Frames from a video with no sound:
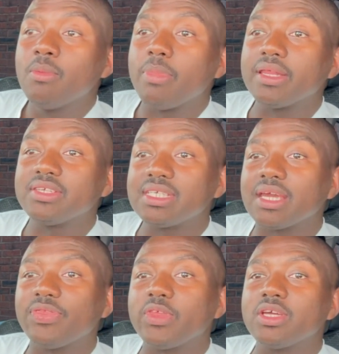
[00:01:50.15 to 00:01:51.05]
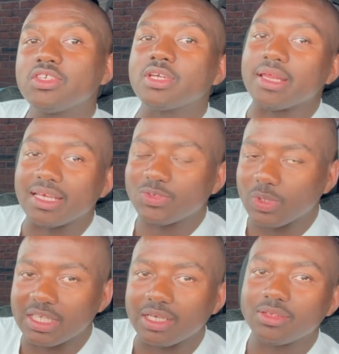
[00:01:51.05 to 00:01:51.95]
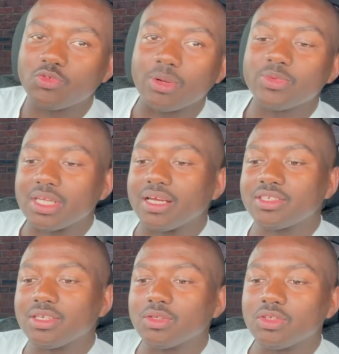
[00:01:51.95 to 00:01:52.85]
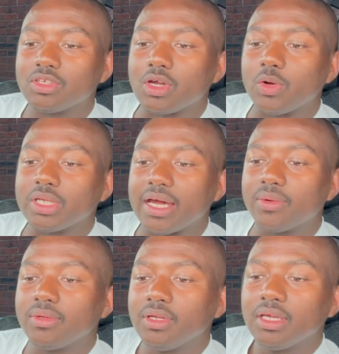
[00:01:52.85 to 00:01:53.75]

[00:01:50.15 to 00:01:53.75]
by the second, third shot, that's when Donald Trump starts to go down.